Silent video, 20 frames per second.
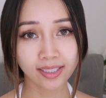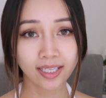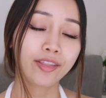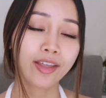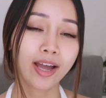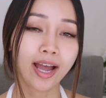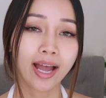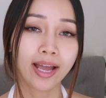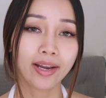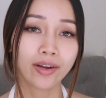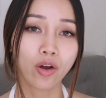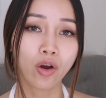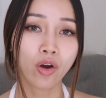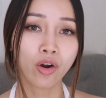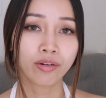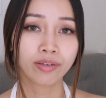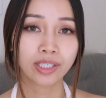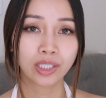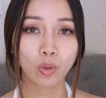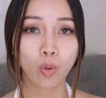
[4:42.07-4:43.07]
that
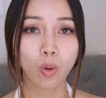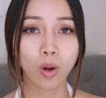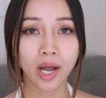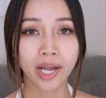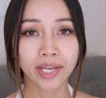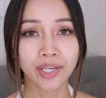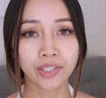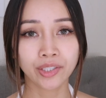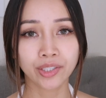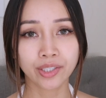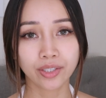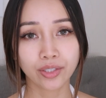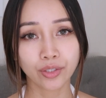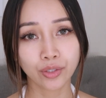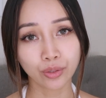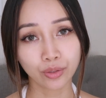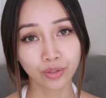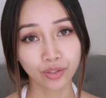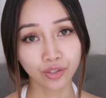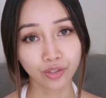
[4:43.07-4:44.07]
are required
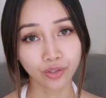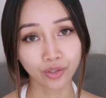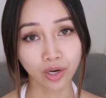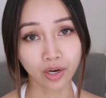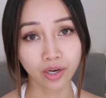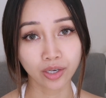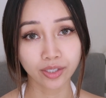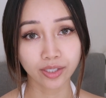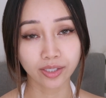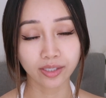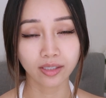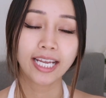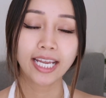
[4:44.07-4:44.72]
to start.